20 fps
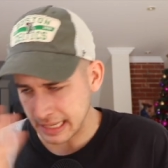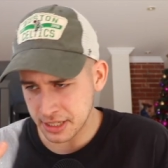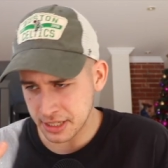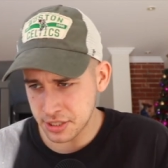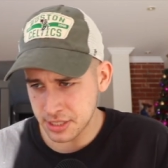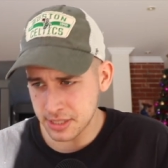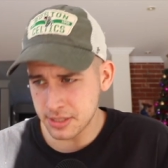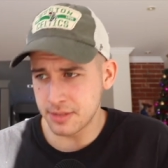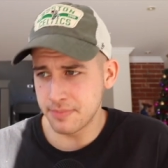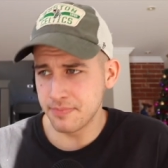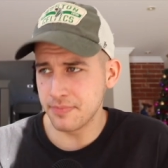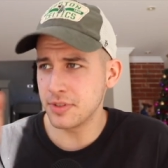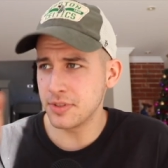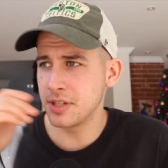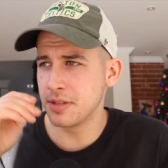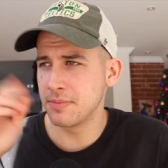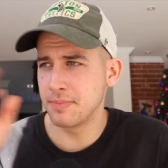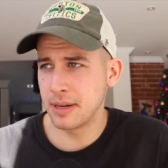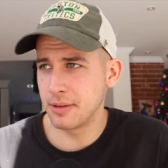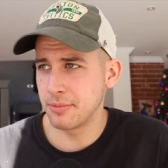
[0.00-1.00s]
She's
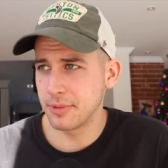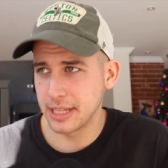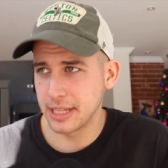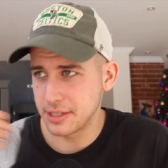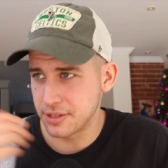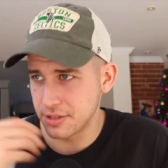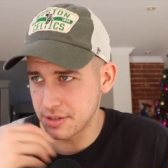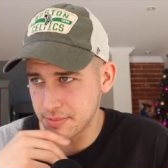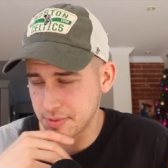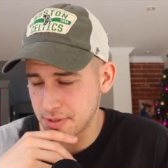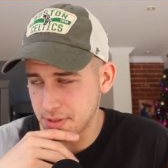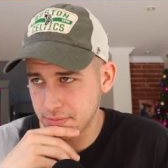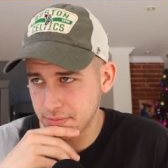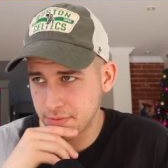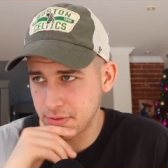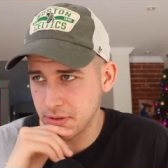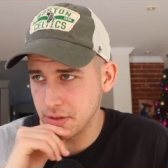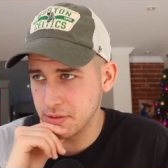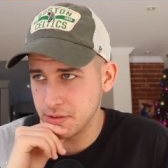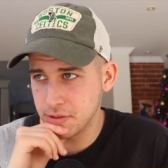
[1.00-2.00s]
she's been in relationships
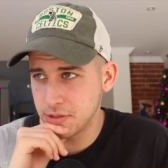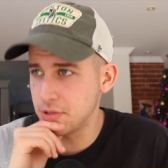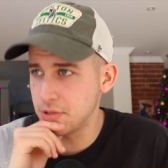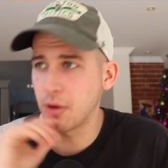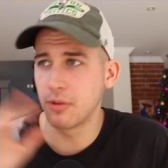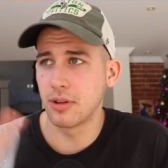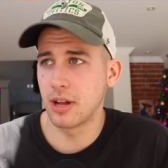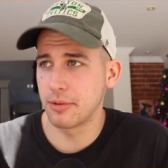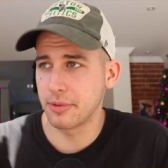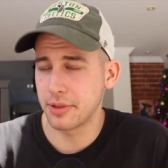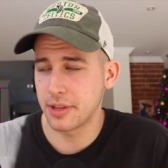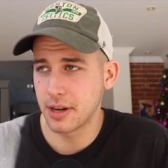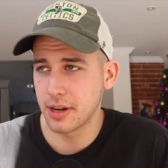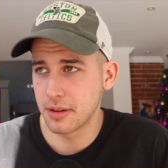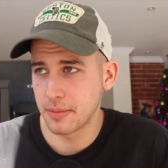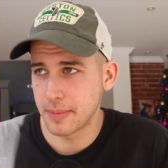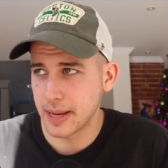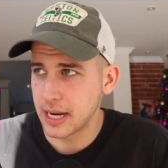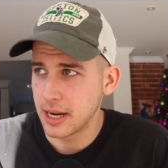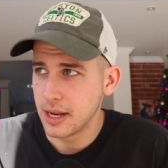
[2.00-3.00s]
for so long with
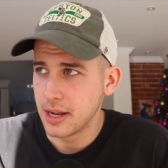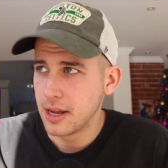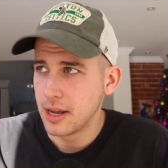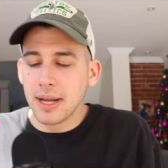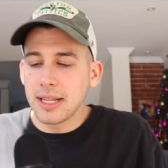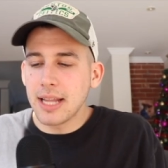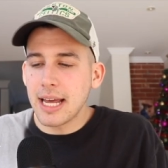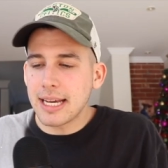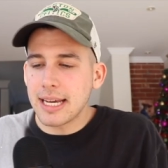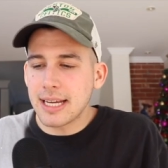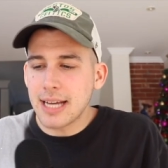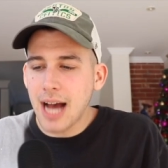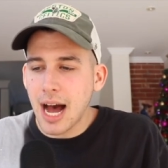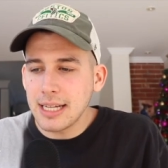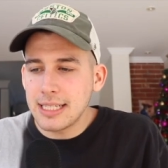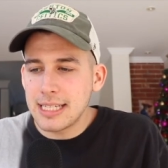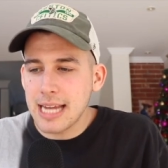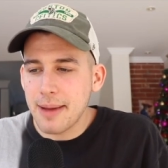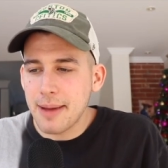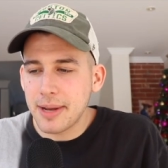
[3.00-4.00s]
another man. But like
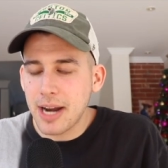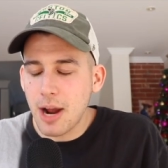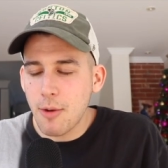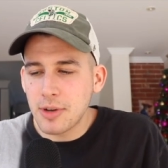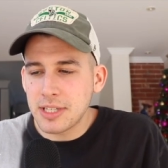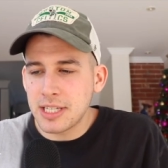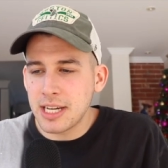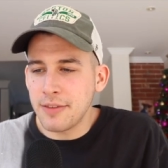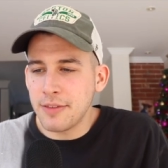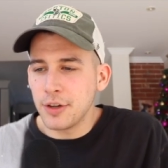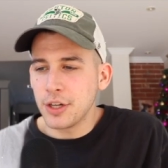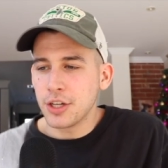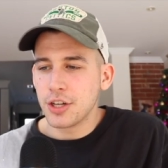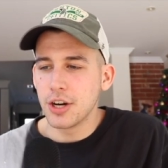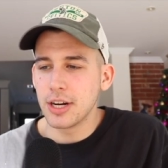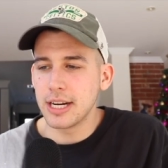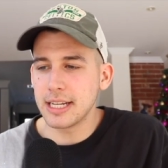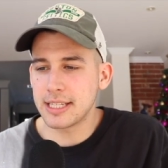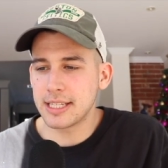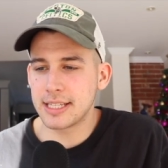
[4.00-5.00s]
god damn it, I wasn't even
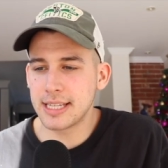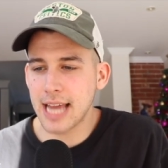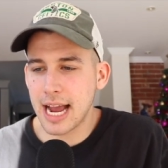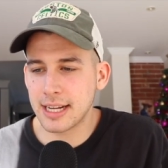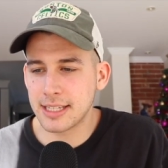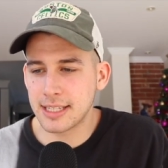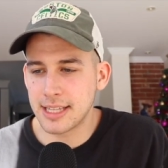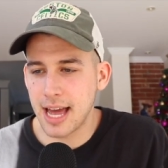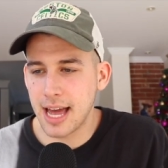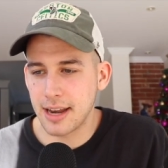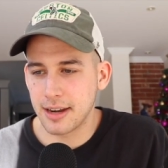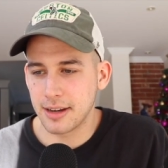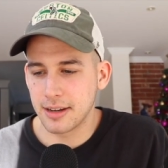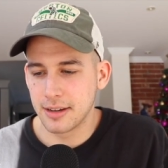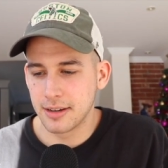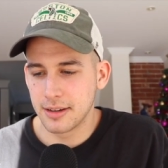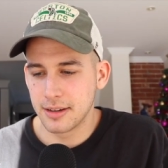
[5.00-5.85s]
good at sex then.